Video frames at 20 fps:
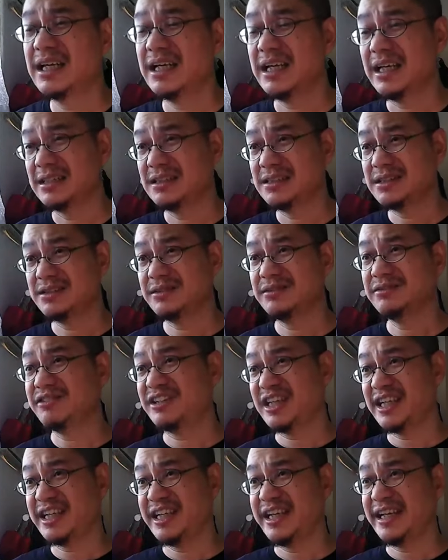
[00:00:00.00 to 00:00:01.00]
And don't
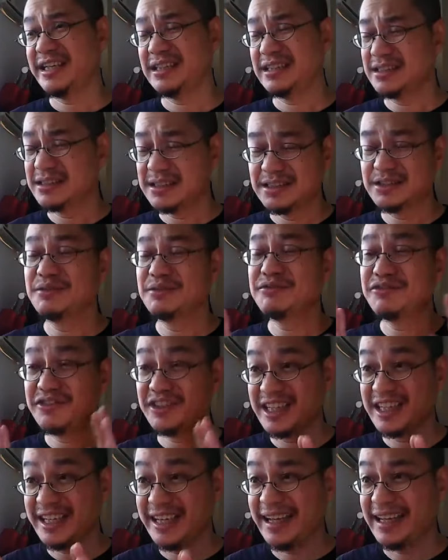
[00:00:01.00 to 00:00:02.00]

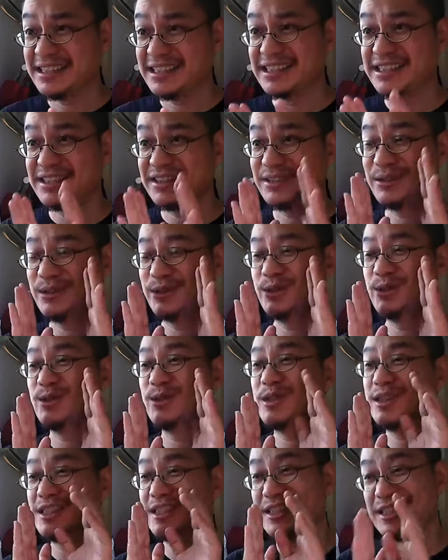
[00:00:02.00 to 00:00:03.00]
forget to
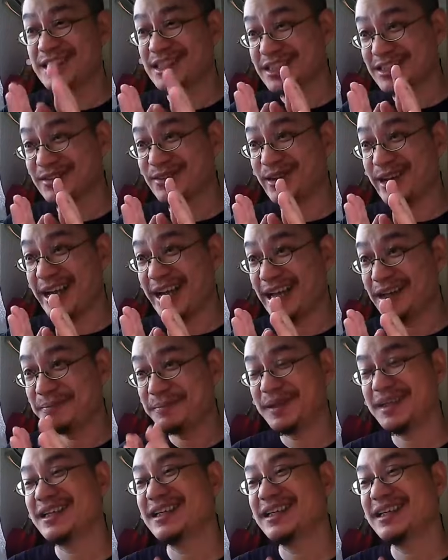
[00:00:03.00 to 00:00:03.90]
subscribe